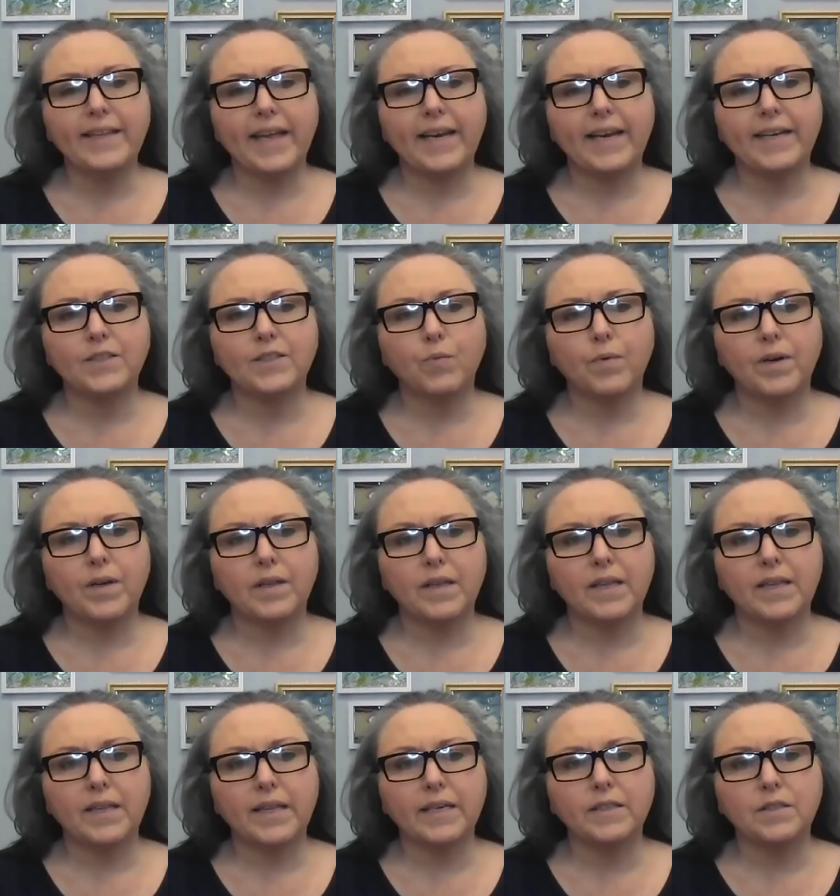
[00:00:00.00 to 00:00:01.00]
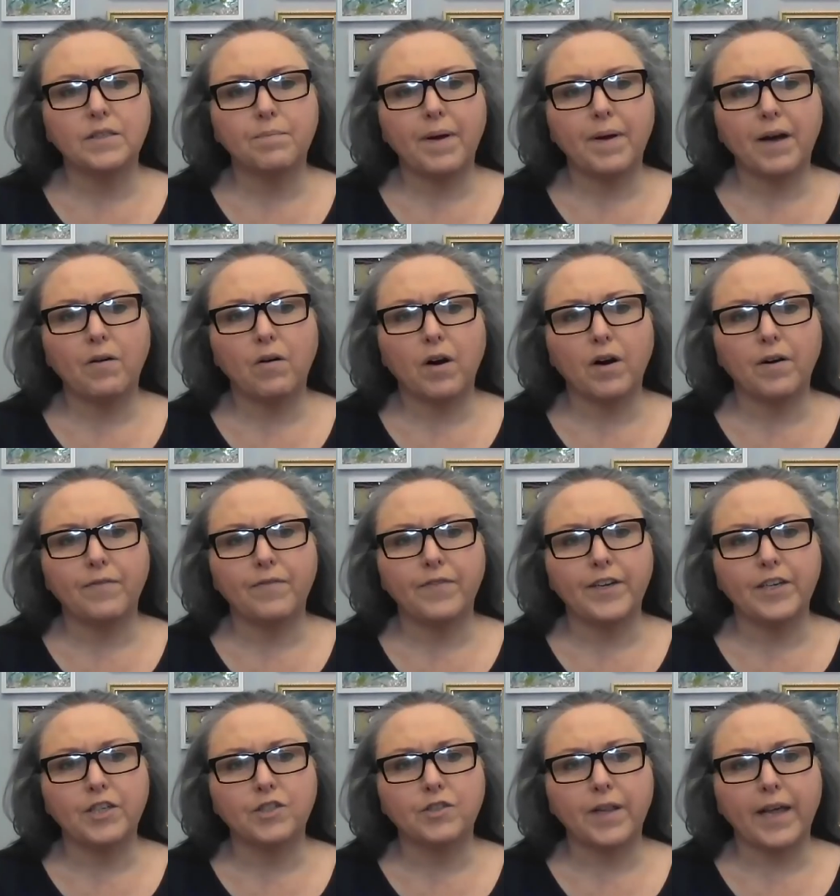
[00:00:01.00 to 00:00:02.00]
that is one of the things about
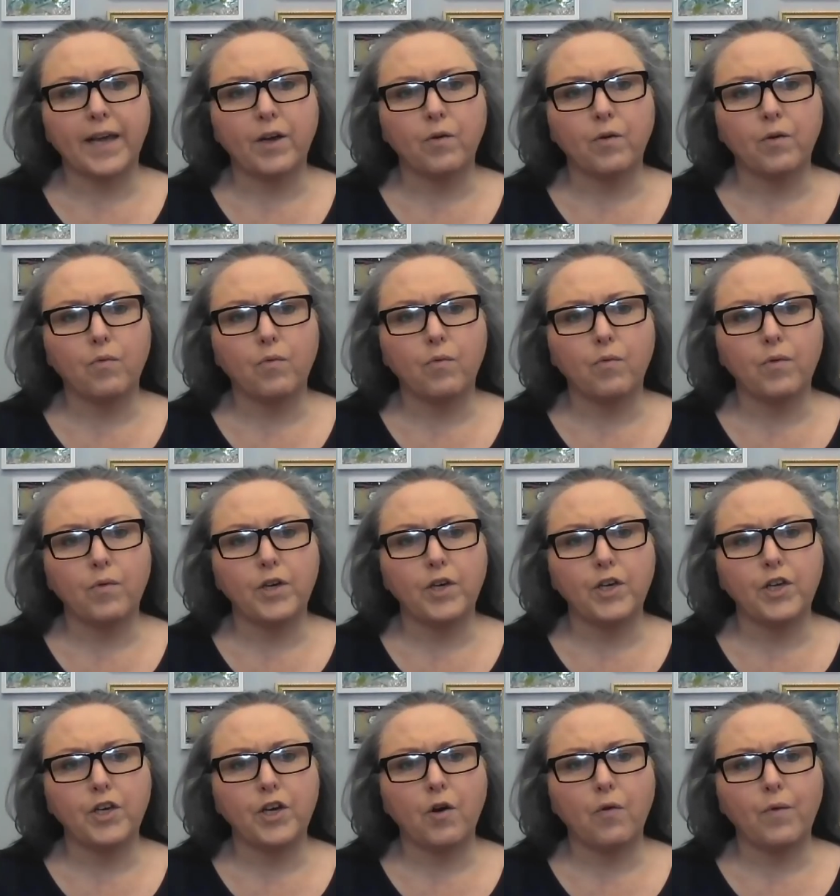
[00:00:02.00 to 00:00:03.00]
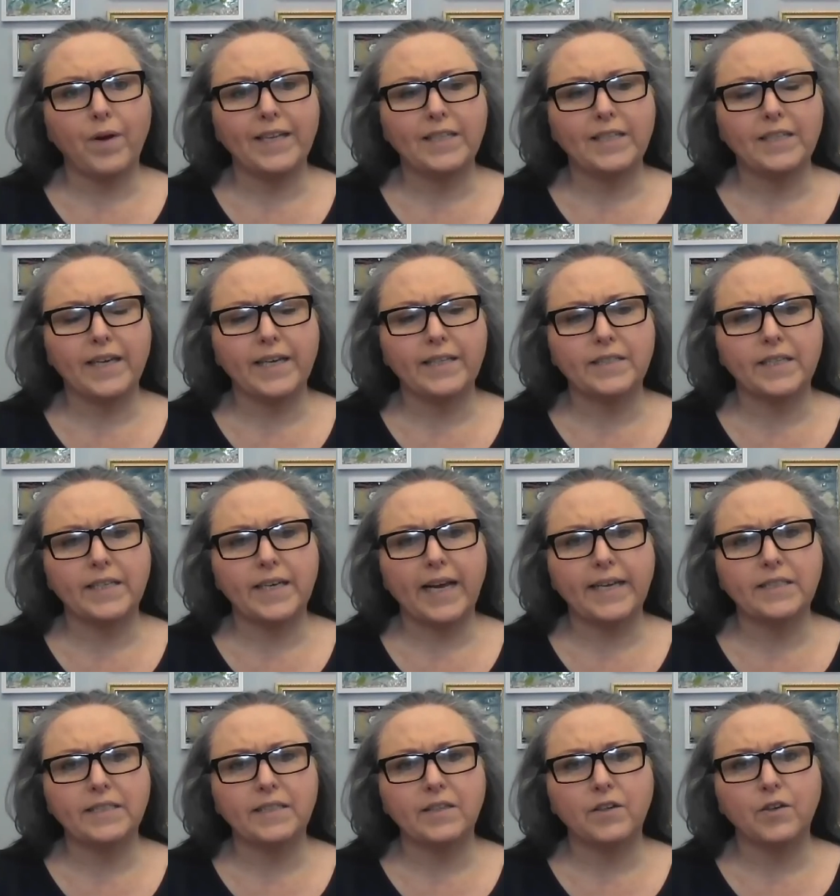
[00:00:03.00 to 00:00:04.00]
Artfish, like, it's a
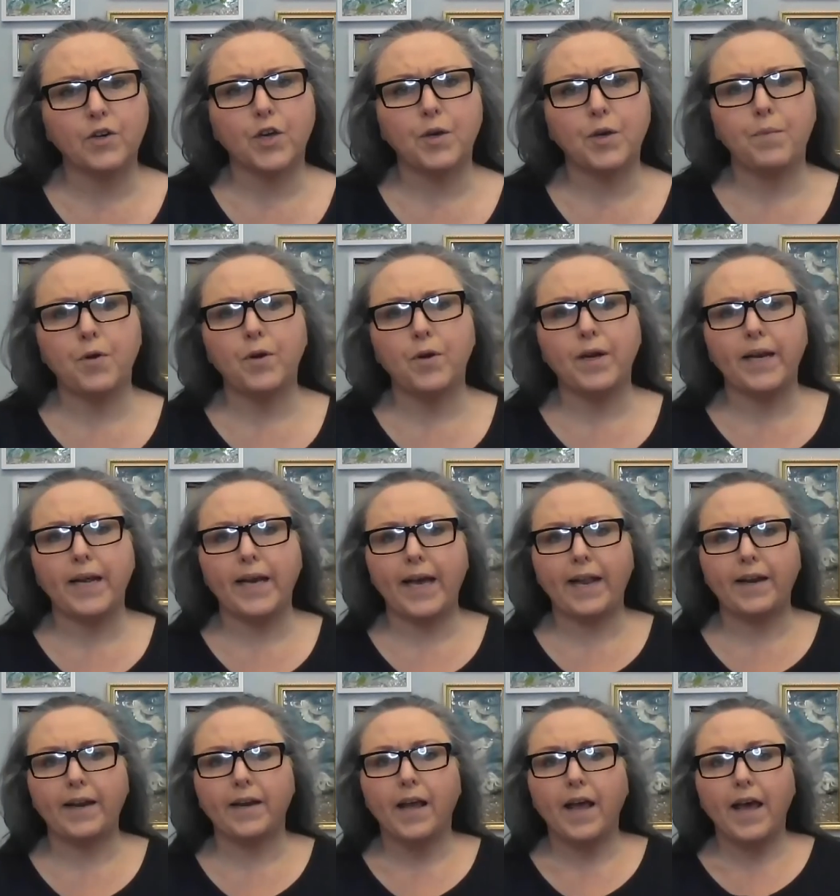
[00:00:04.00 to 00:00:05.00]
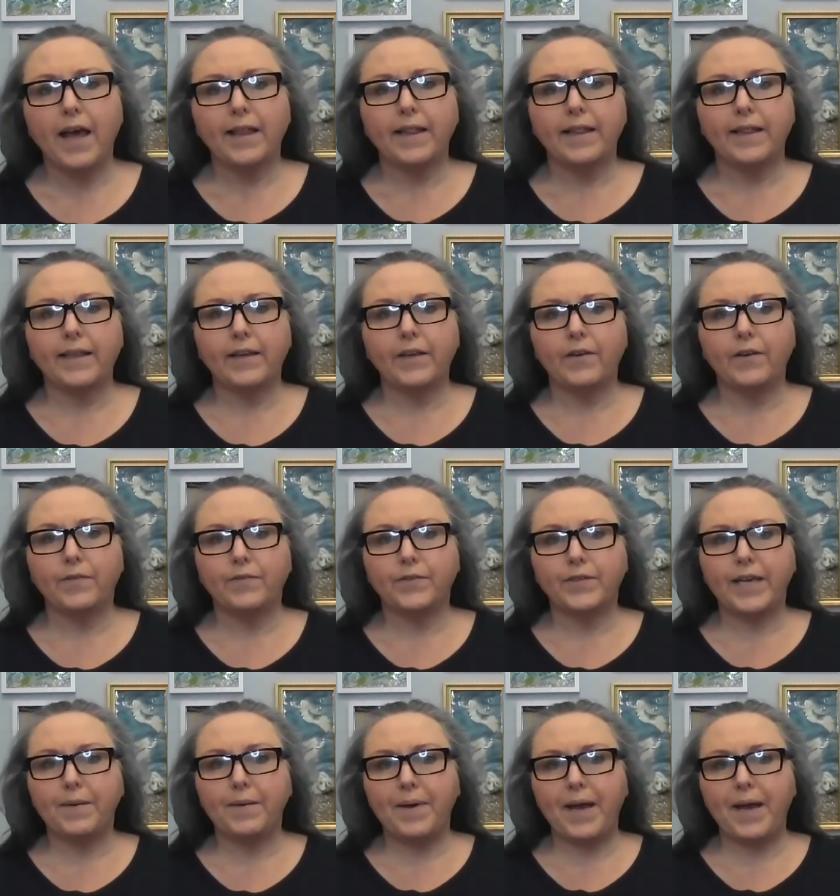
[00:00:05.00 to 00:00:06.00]
nice little community. And you
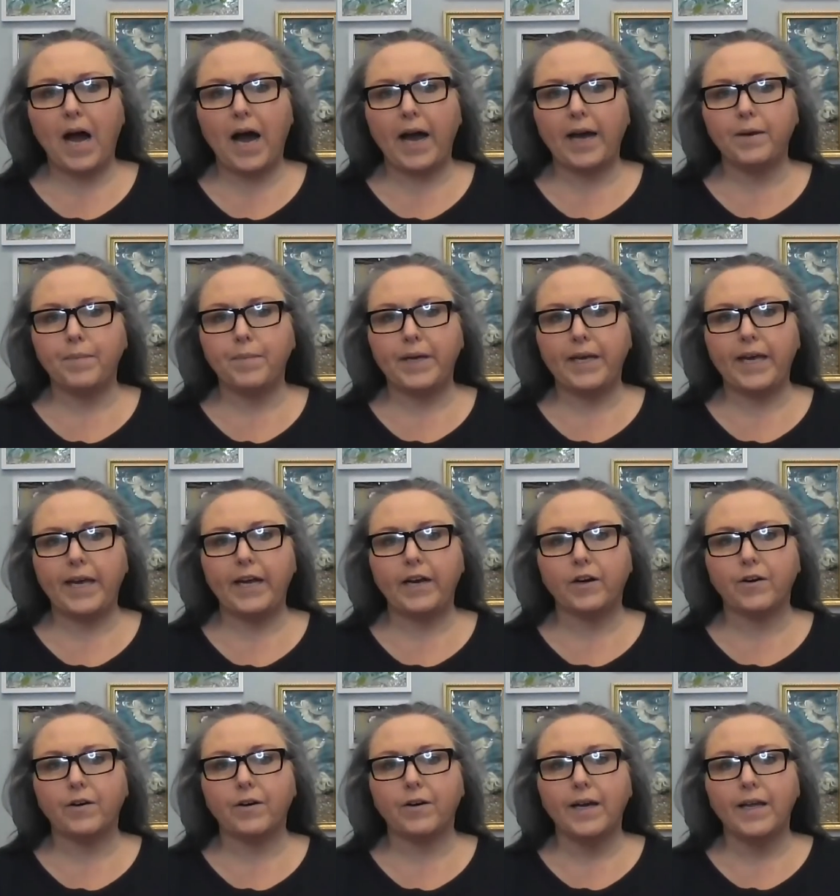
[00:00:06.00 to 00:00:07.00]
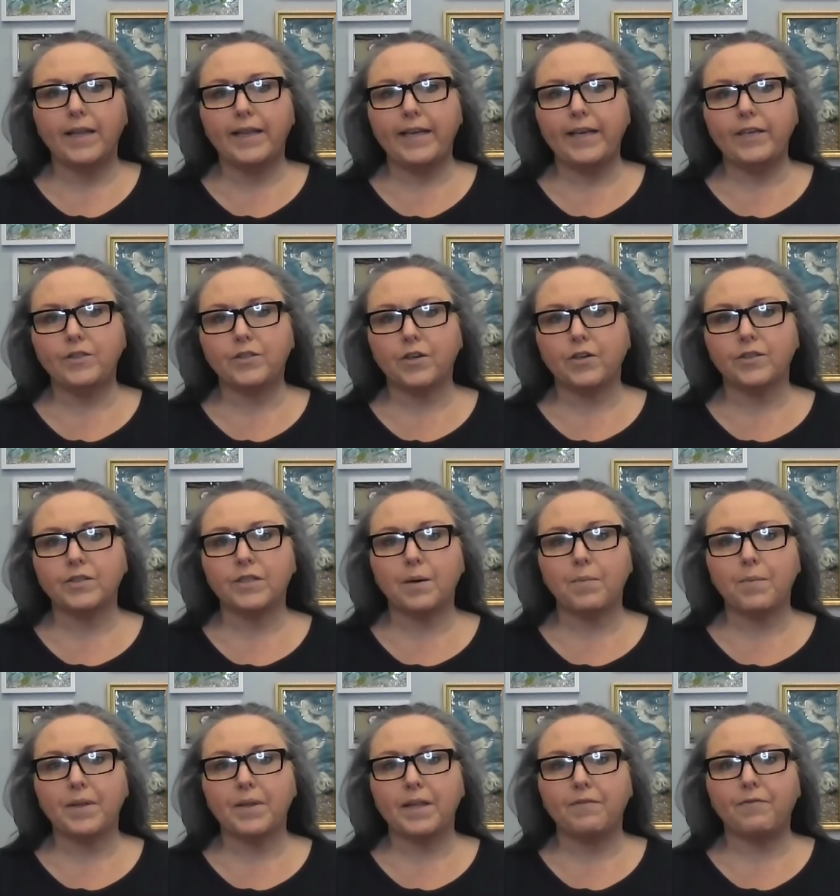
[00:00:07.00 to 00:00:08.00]
see behind me here, these are
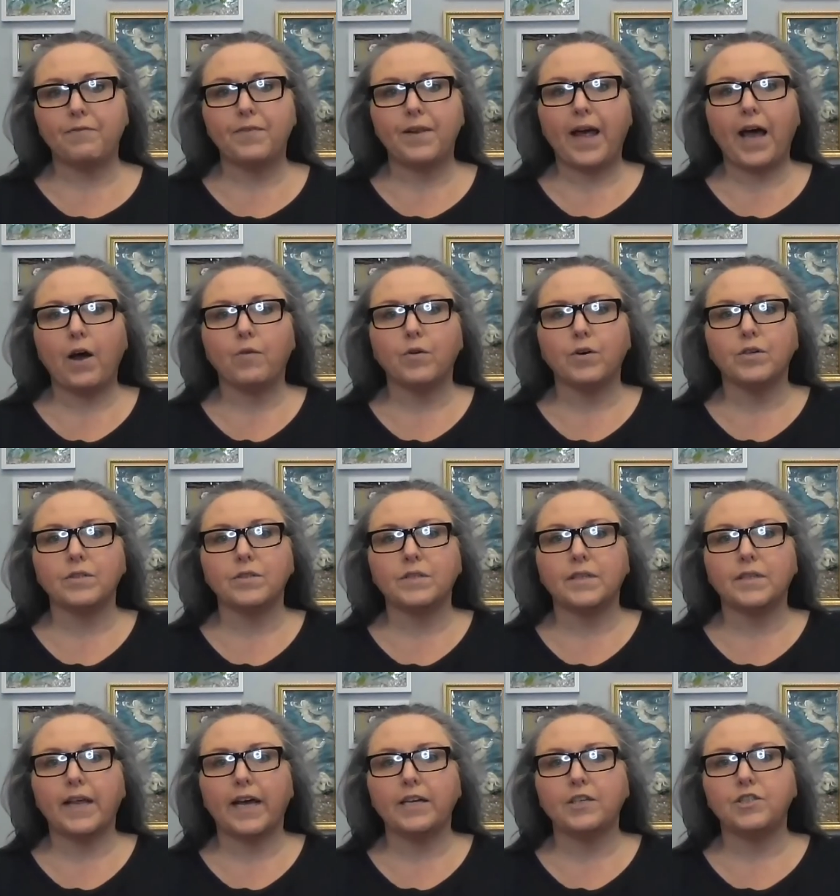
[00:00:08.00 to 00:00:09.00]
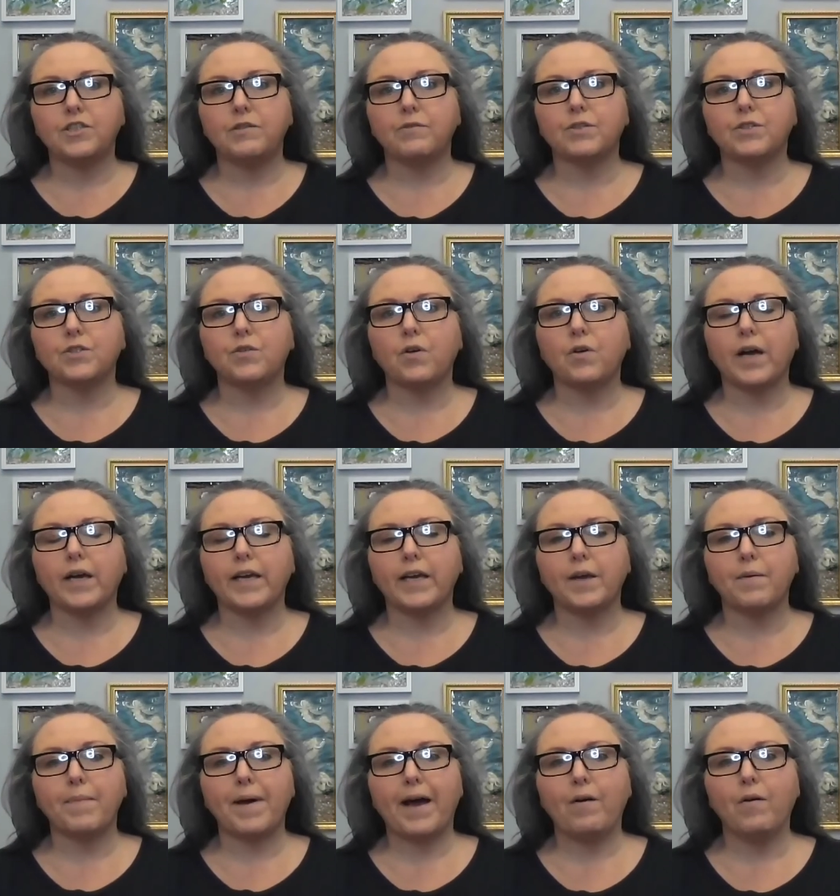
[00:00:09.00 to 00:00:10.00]
some of the flowers that she was talking
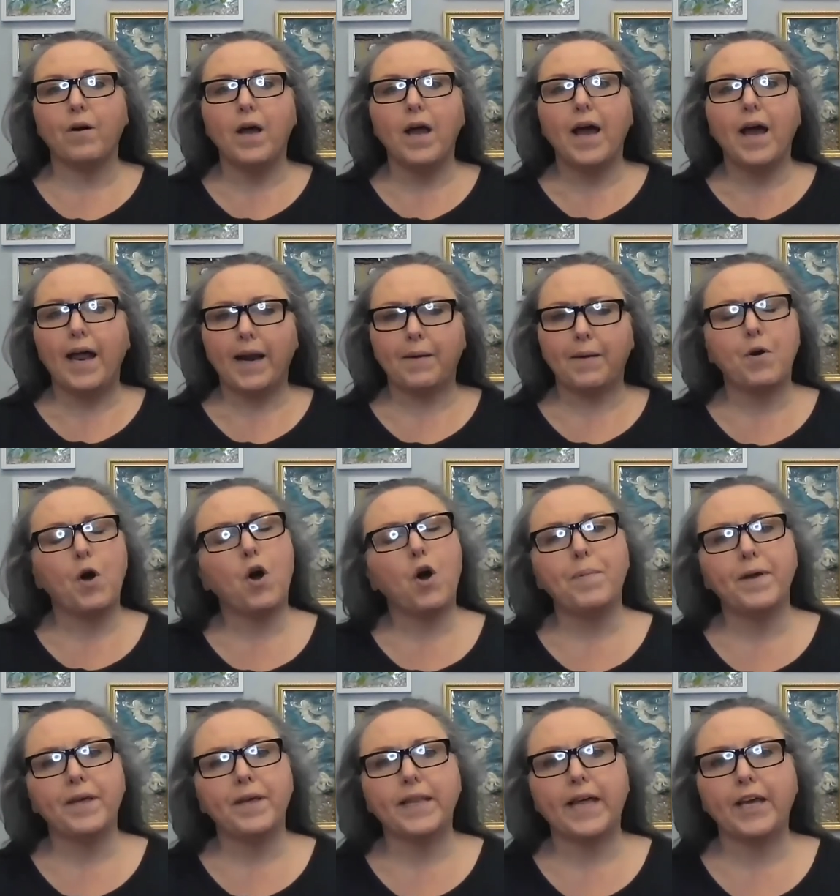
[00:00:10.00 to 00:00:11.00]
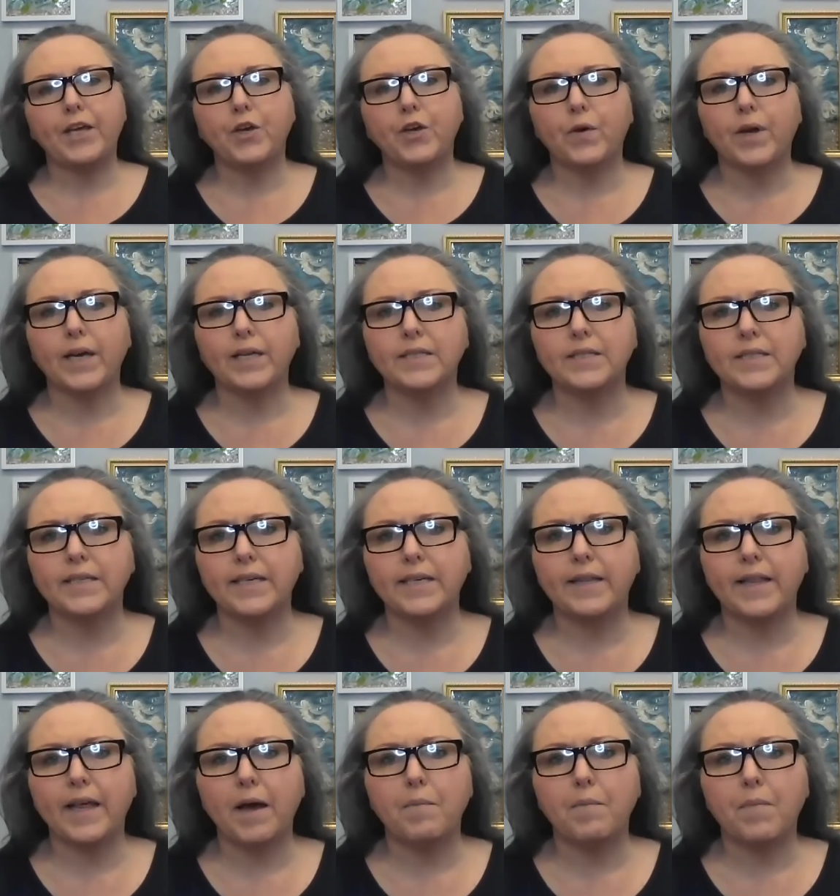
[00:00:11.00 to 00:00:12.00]
about. And I'm hoping that you can see
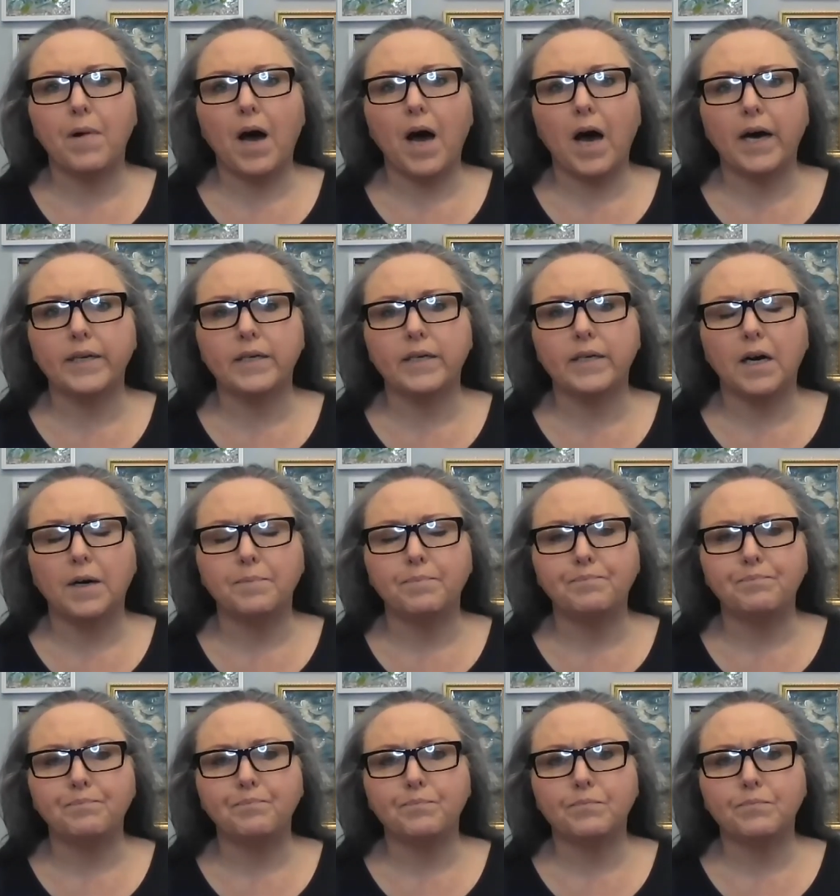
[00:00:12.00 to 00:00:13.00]
them on,